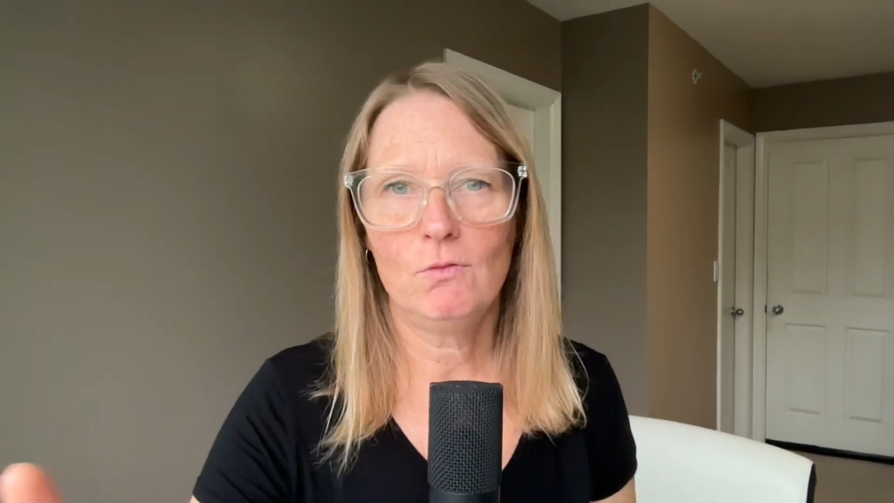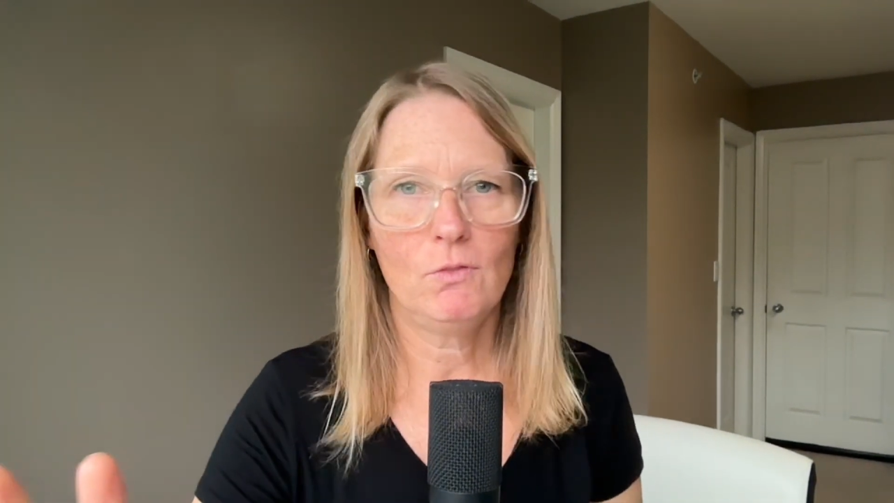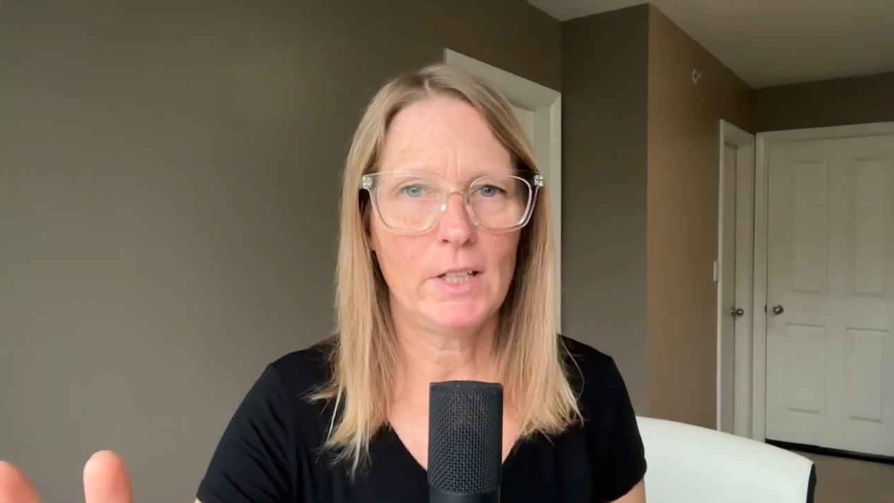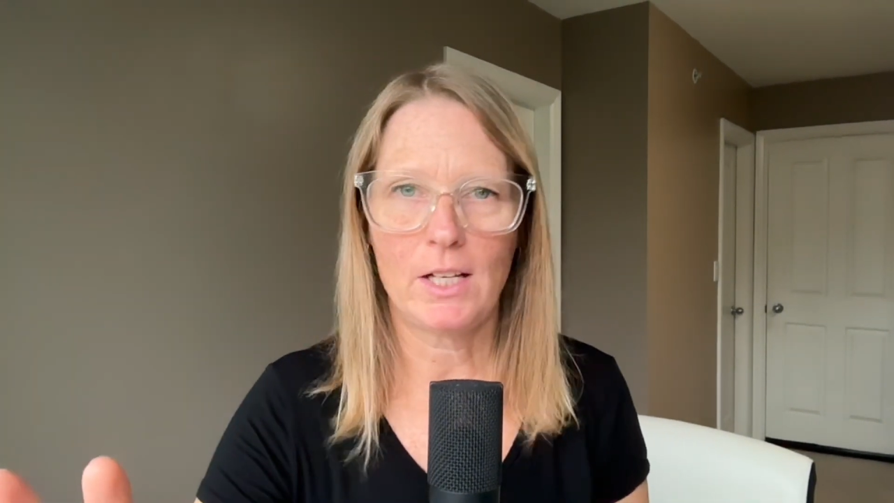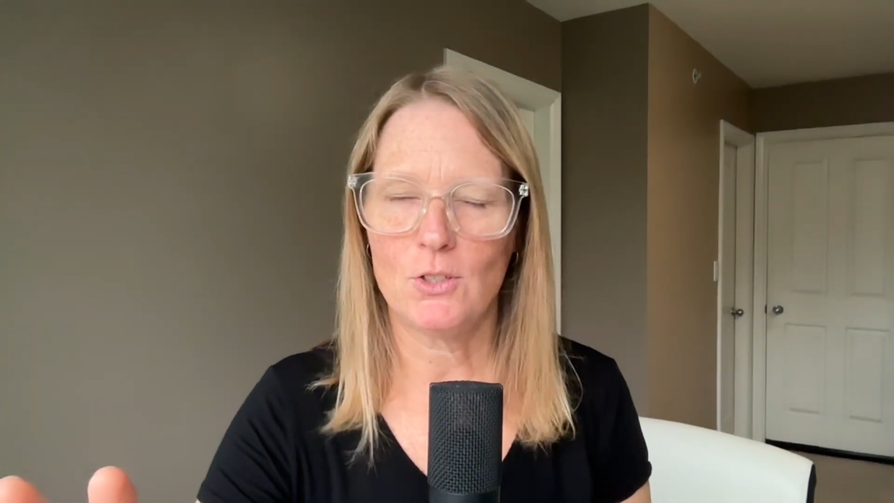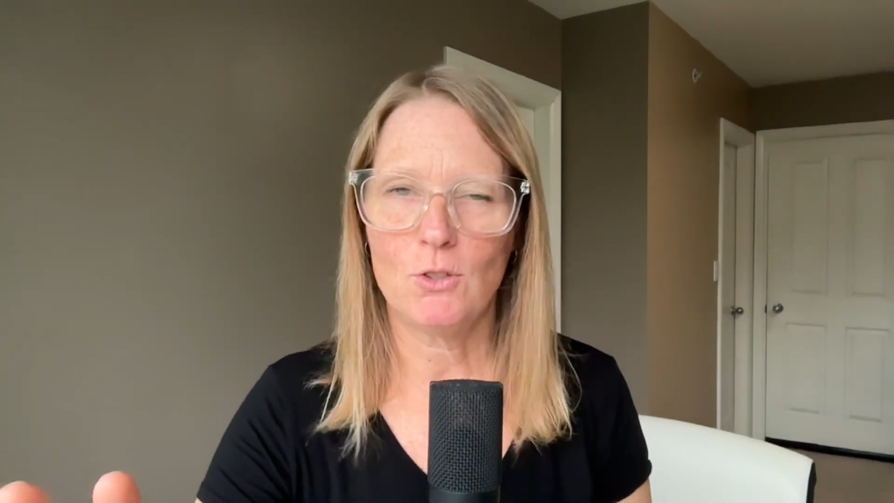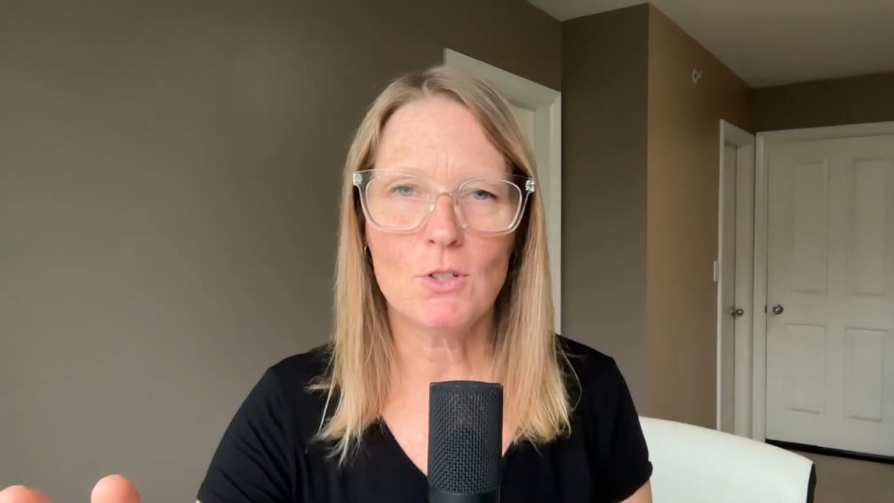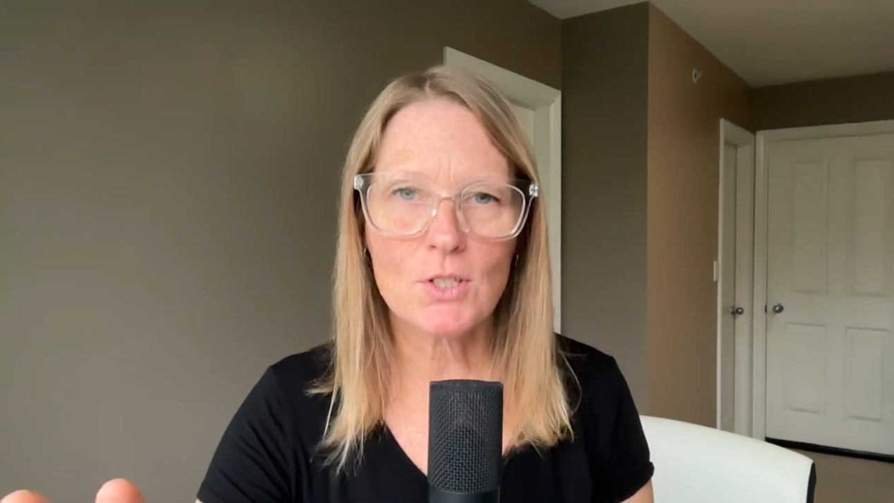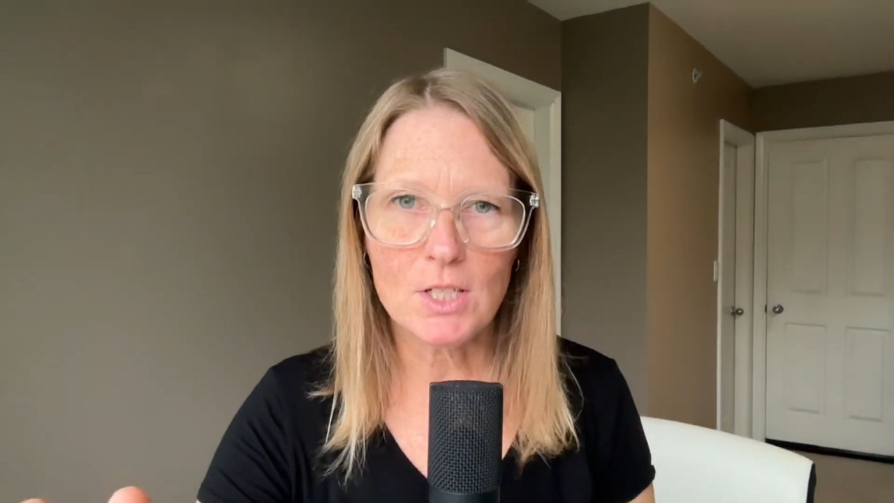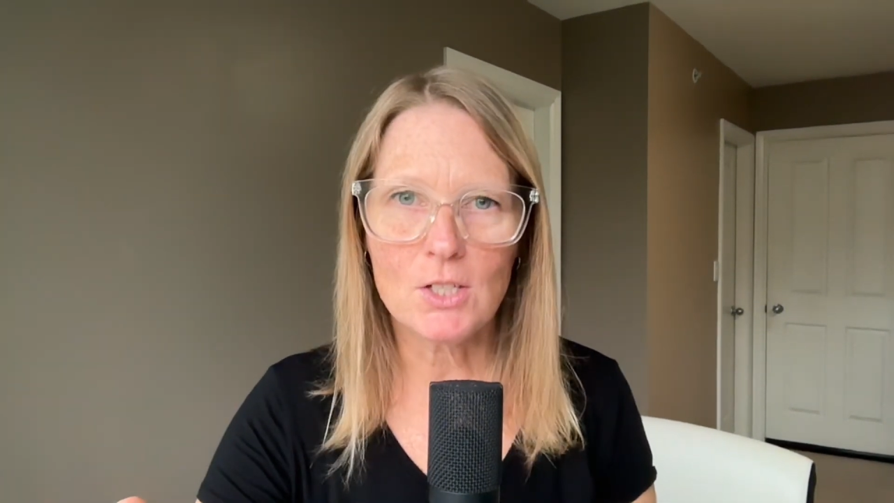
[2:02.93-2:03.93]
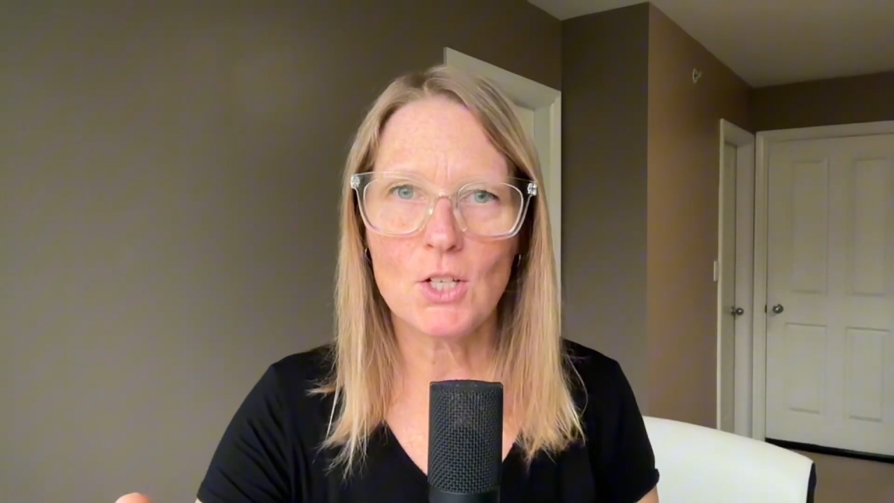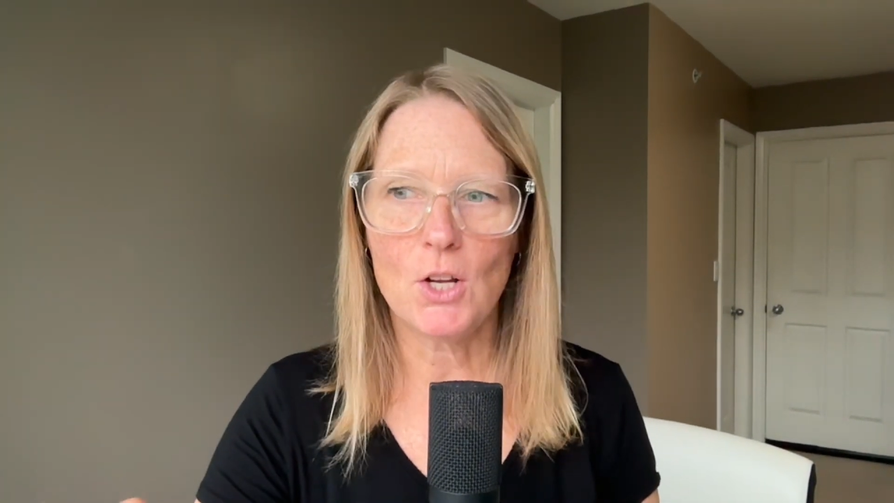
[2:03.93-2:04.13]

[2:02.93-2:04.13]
ladies, you just need to